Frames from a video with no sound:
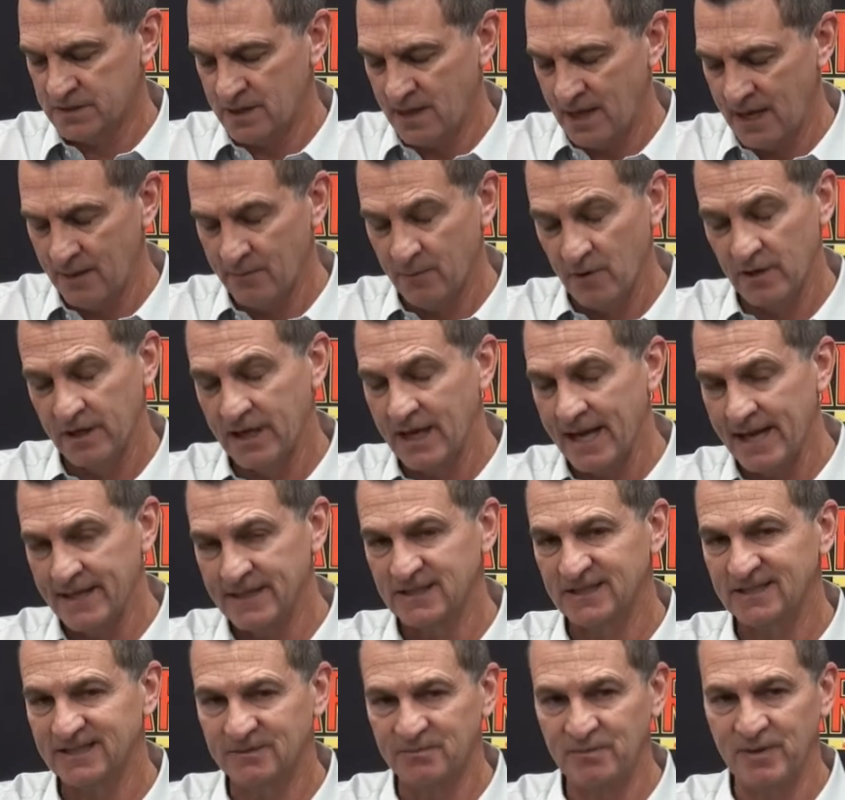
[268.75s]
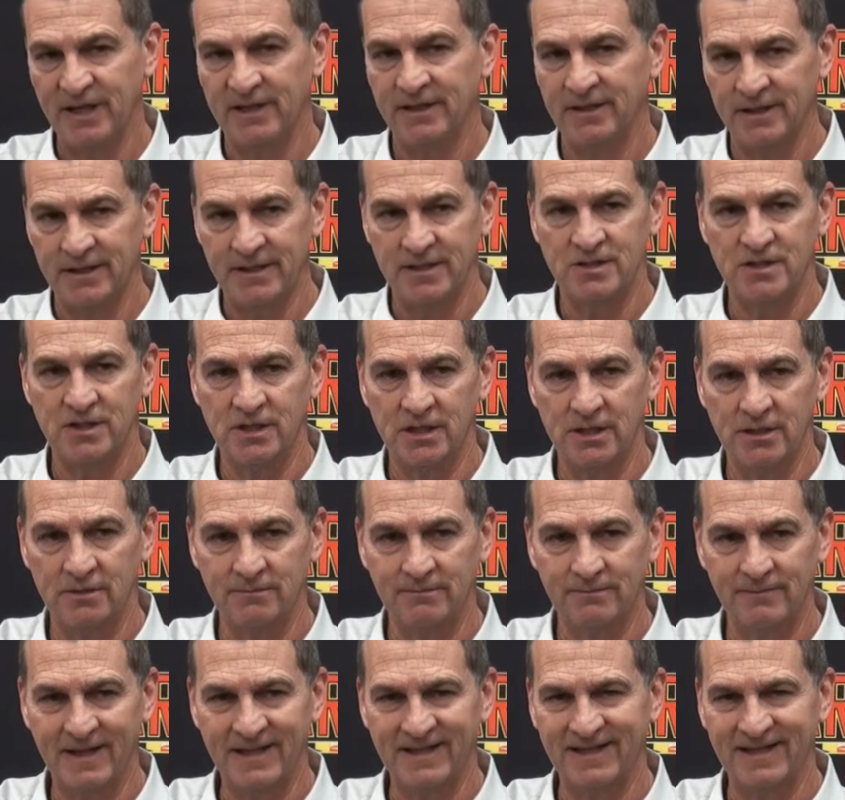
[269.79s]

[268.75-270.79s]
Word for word: time our guys spend in the gym.